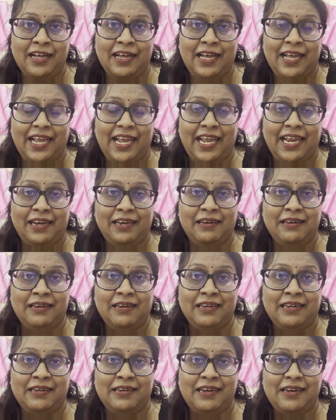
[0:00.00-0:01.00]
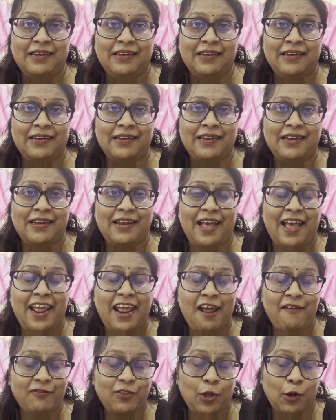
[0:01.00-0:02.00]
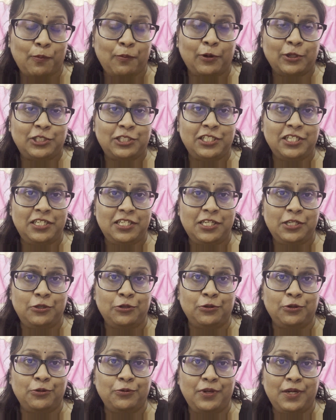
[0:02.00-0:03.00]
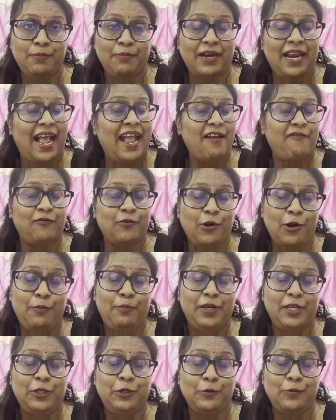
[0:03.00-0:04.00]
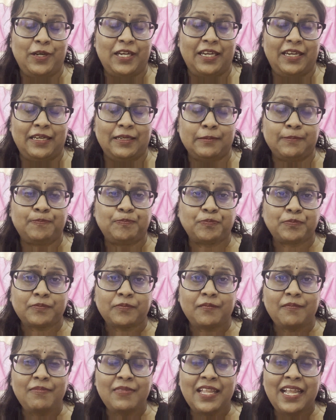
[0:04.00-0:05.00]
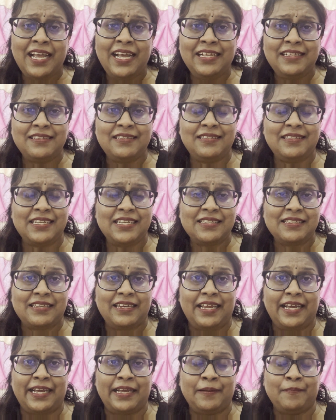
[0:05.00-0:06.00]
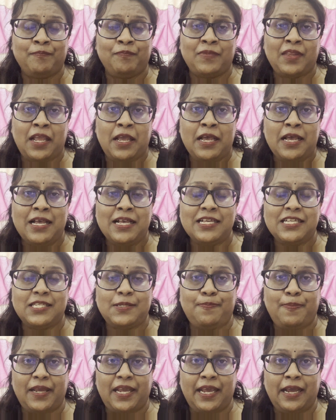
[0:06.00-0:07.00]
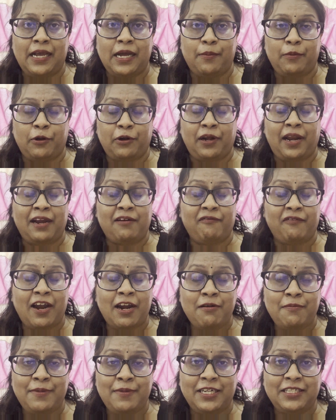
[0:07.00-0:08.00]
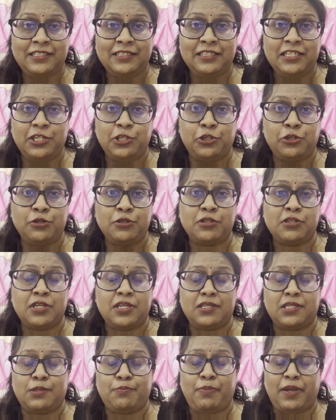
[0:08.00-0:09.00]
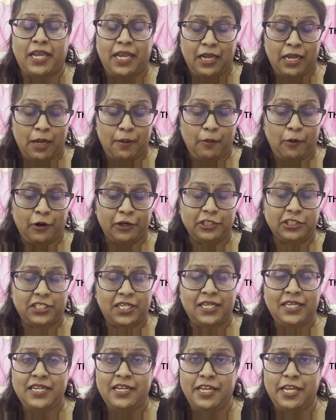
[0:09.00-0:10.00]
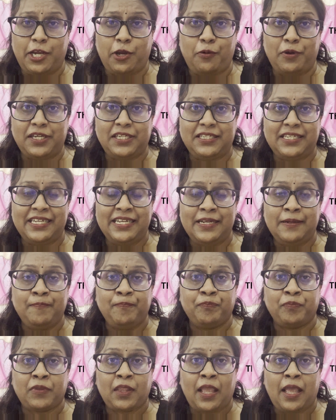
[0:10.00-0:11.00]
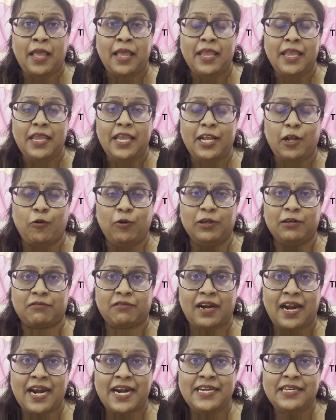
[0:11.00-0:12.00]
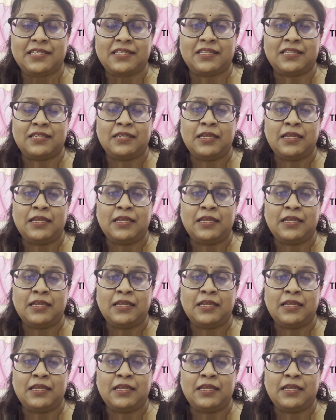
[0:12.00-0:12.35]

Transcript: And I have the opportunity to do it, but I have not been doing it. It's things like speaking up on environmental issues, speaking up on gender equity, equal rights,